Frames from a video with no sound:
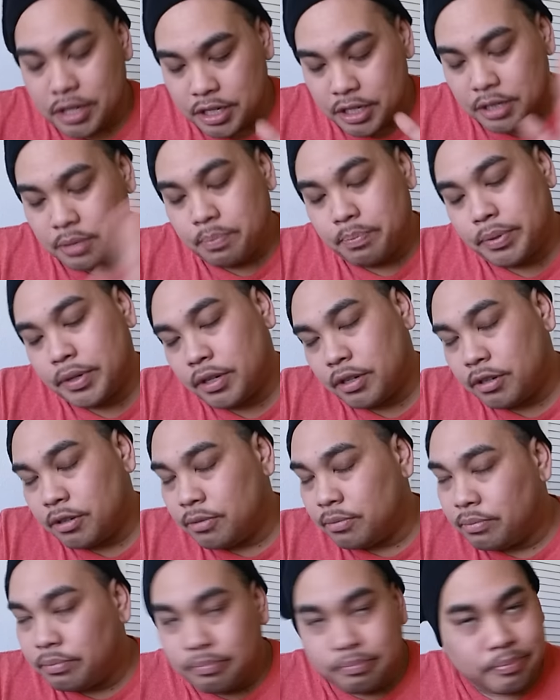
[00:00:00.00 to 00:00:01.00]
You just
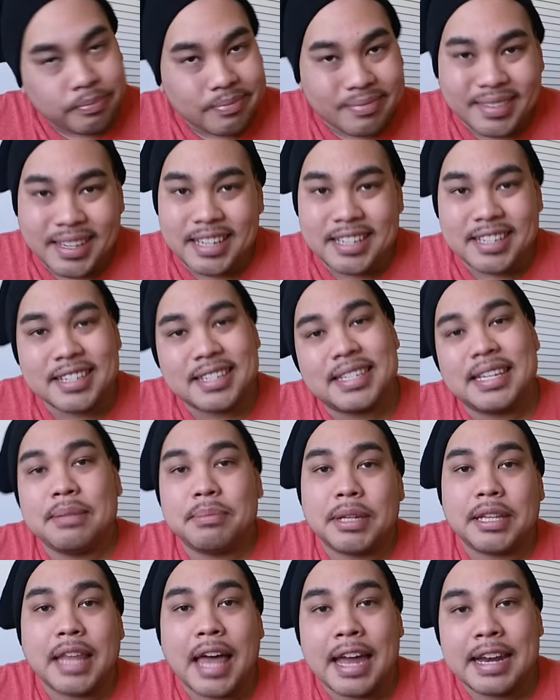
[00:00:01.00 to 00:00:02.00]
boom. It just
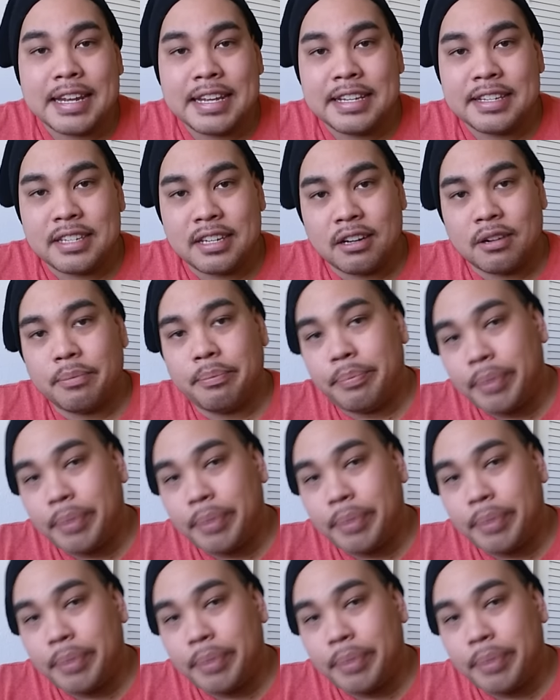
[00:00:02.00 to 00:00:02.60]
seemed a lot easier.